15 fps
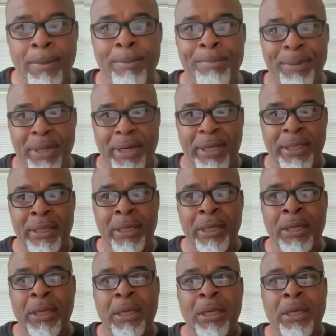But
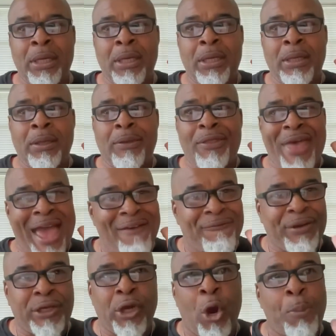that
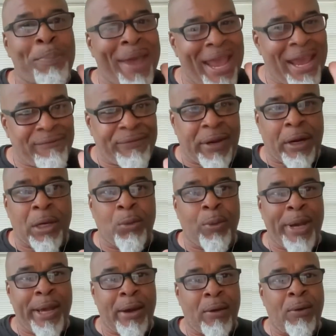video paid very
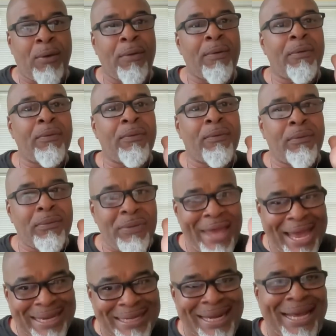well
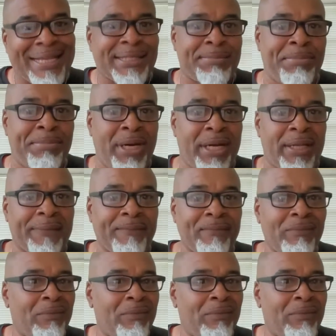that next month.